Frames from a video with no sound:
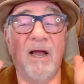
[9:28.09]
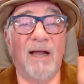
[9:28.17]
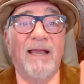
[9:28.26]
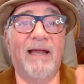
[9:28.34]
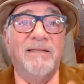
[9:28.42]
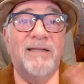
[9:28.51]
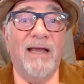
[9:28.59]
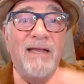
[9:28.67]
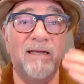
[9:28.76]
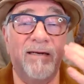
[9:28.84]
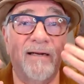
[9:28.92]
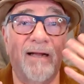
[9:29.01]
can't
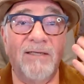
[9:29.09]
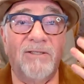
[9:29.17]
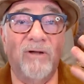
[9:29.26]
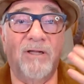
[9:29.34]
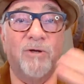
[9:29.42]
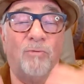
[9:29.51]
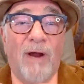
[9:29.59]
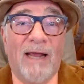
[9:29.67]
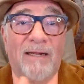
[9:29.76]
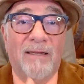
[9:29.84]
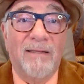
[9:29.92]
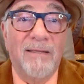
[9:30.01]
take it. I start to
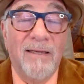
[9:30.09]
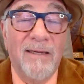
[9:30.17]
rattle.